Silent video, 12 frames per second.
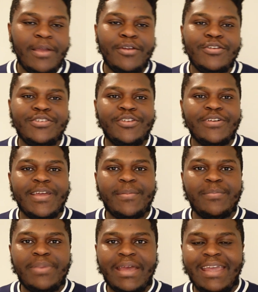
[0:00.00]
Because you're not
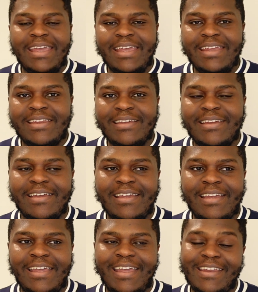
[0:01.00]
getting paid
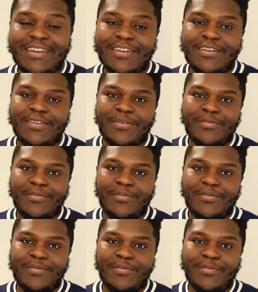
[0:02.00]
in